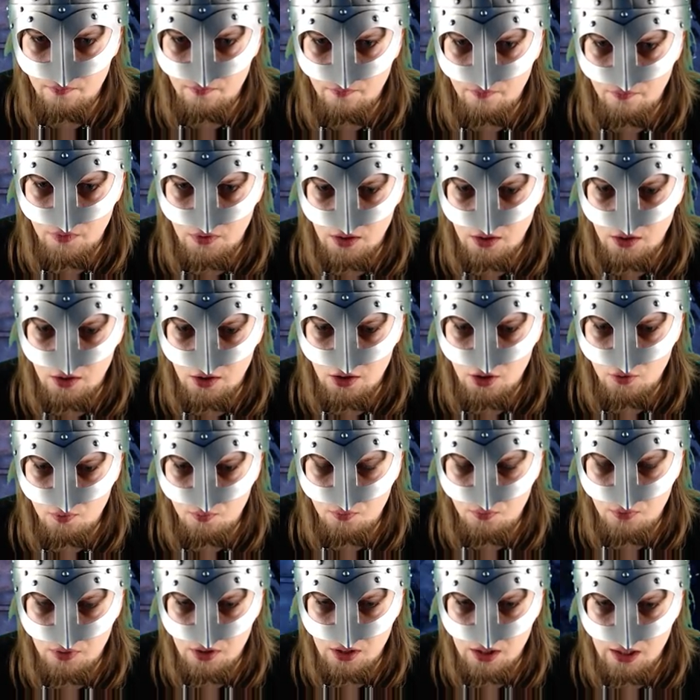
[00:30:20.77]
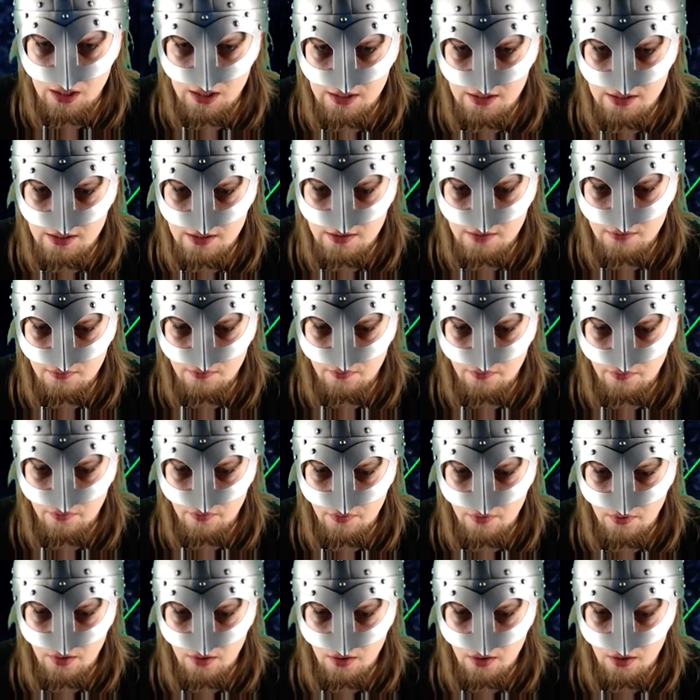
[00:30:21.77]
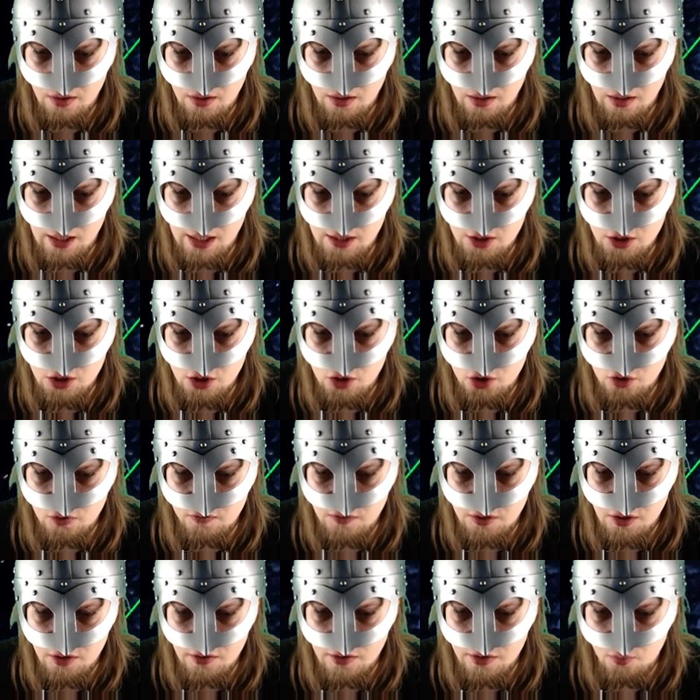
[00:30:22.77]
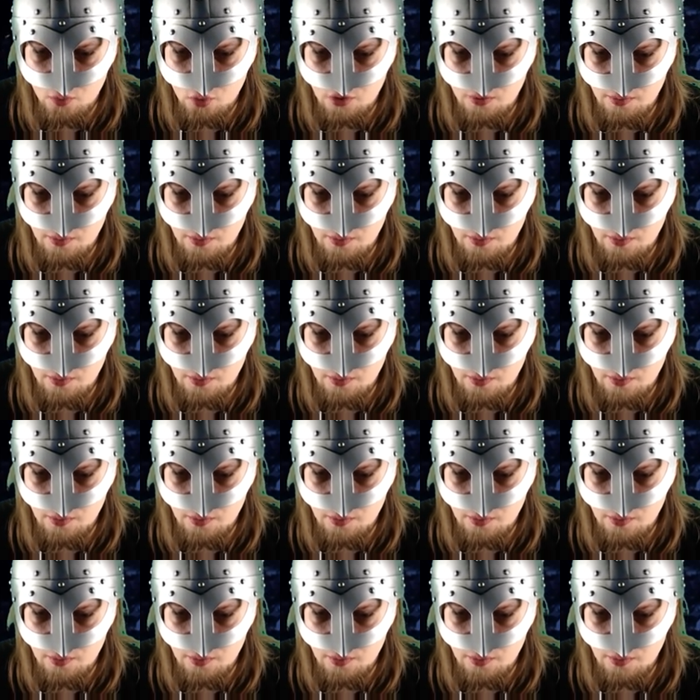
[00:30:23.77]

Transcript: Yep, nice. Actually, I should have done that with my